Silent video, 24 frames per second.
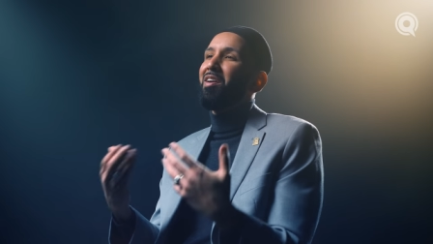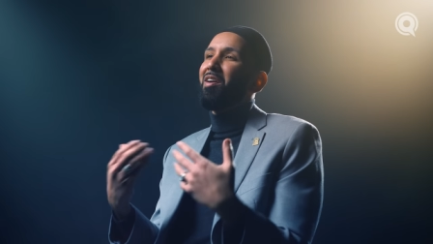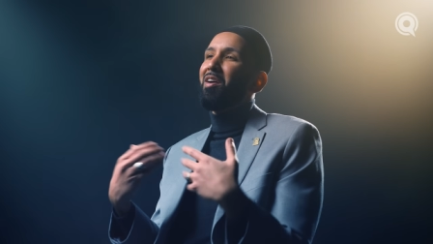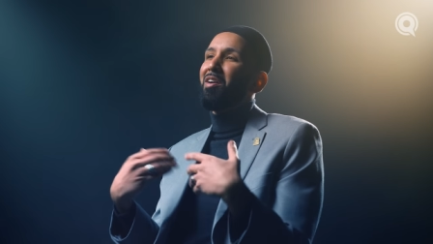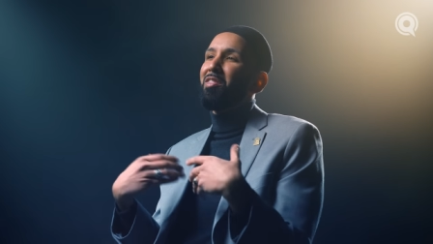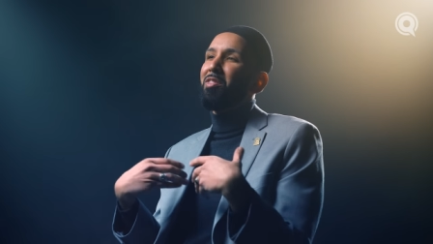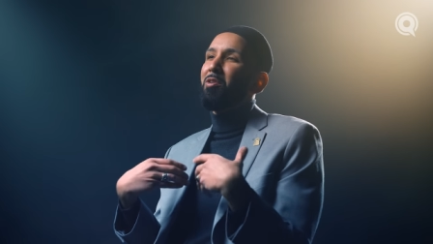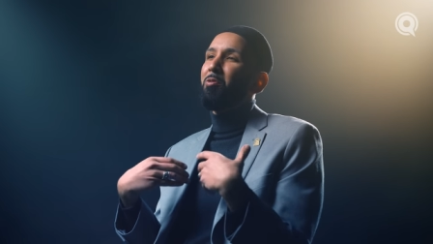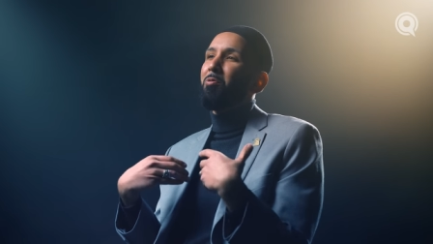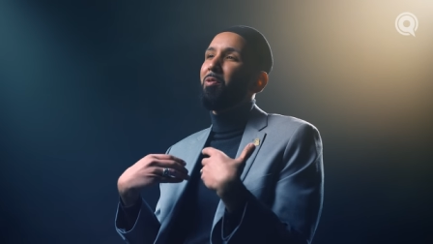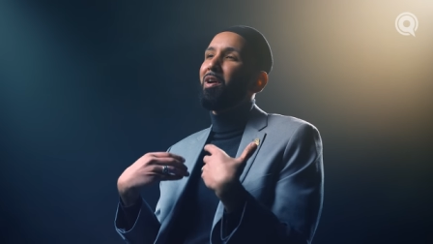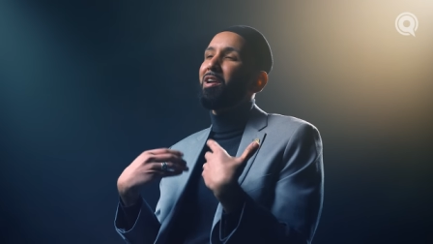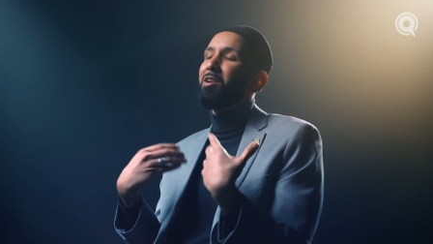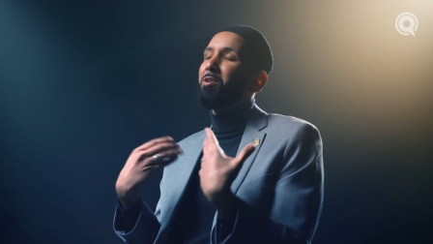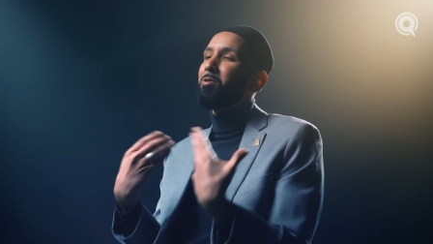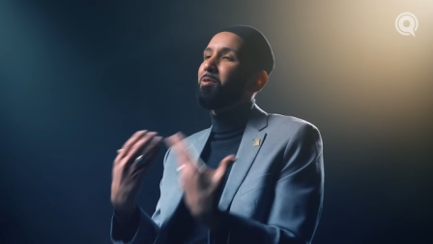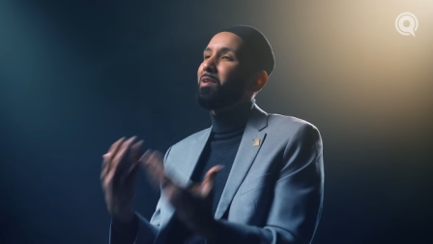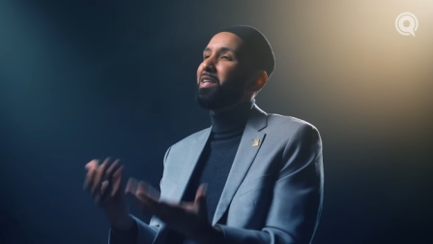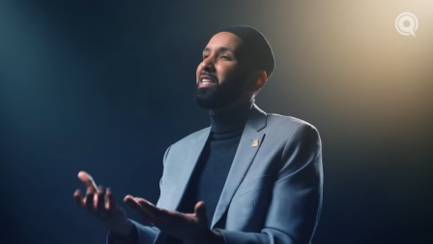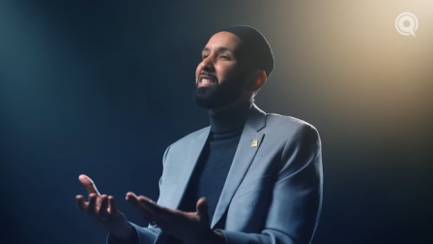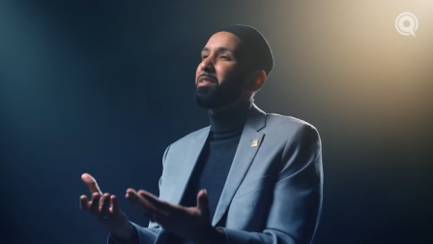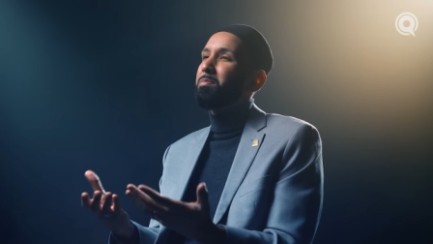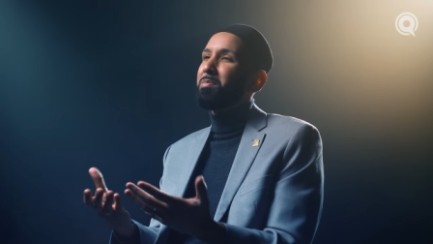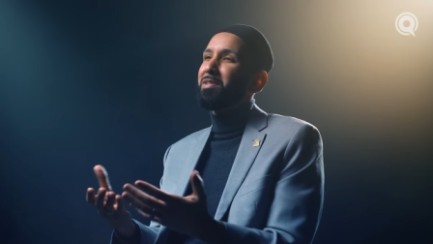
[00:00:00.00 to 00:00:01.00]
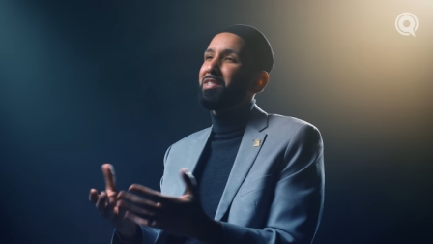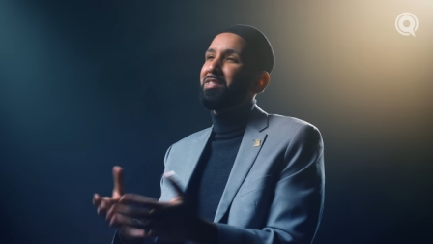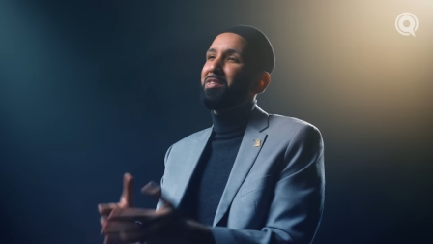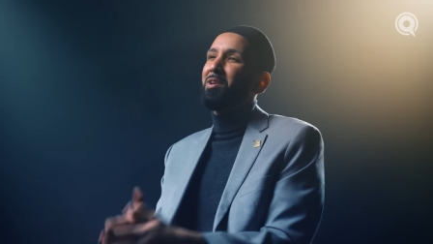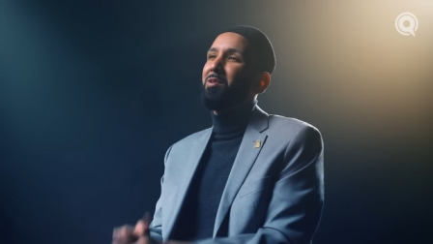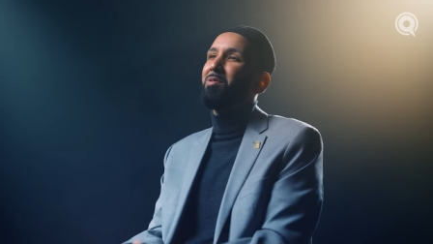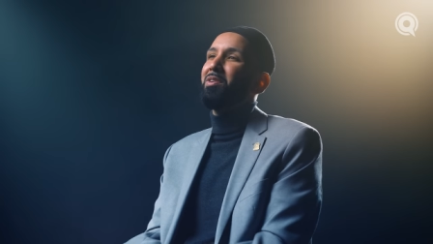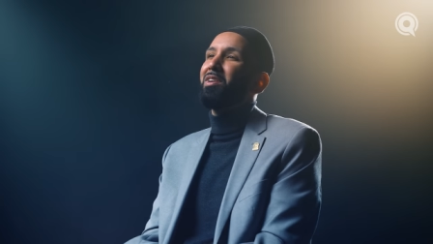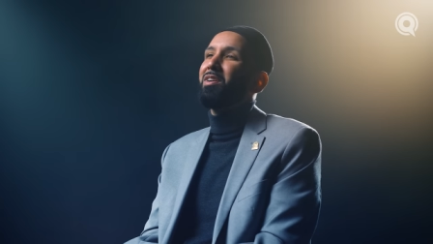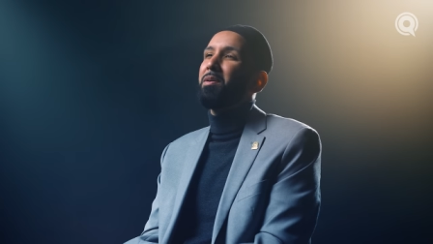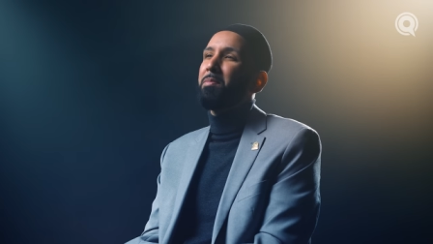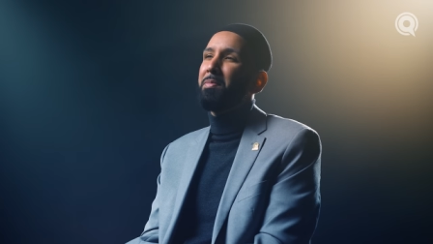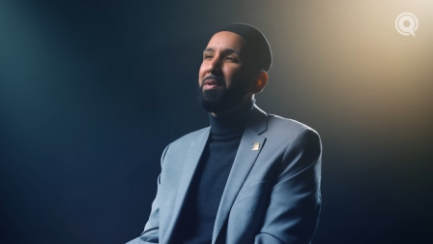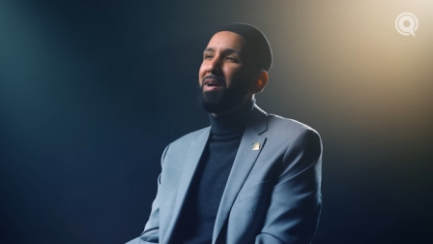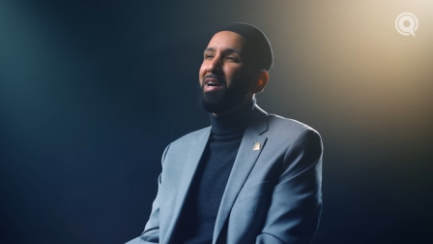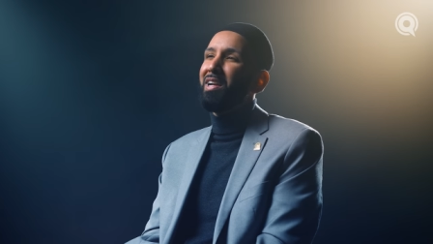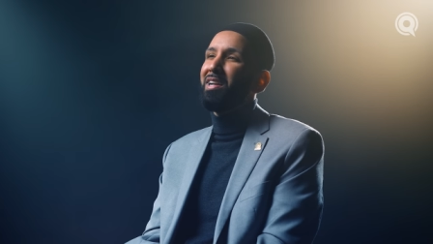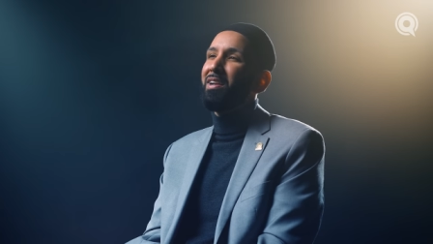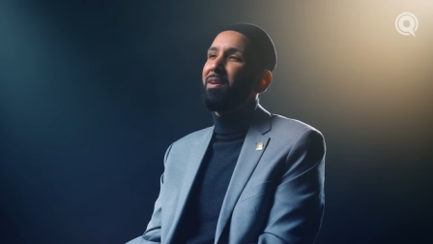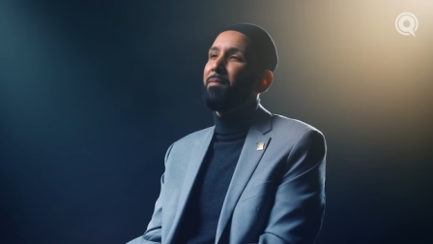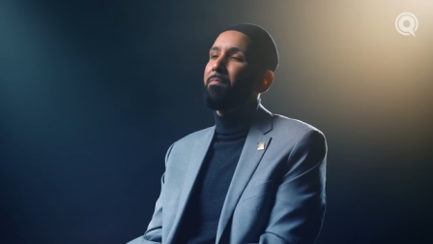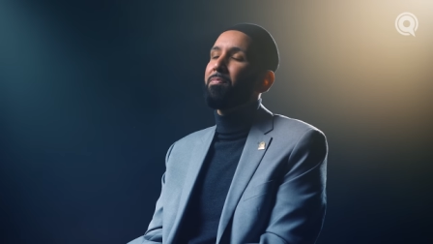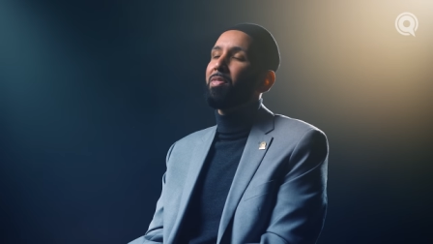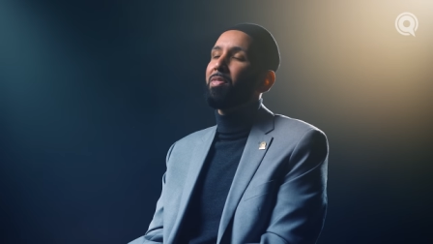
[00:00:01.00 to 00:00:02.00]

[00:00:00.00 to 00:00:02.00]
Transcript: on the one who He's bestowed it upon.